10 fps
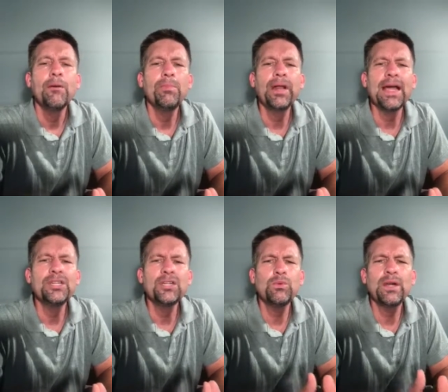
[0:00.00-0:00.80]
But I
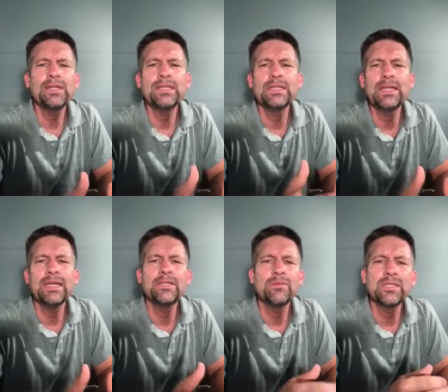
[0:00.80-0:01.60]
just wanted to
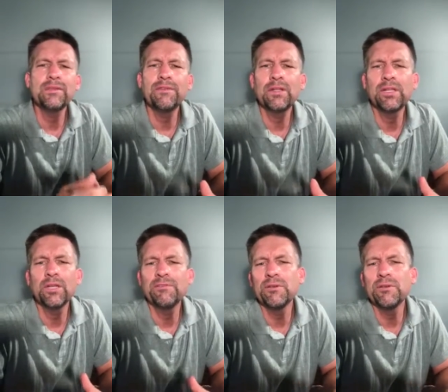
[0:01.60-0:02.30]
say specifically,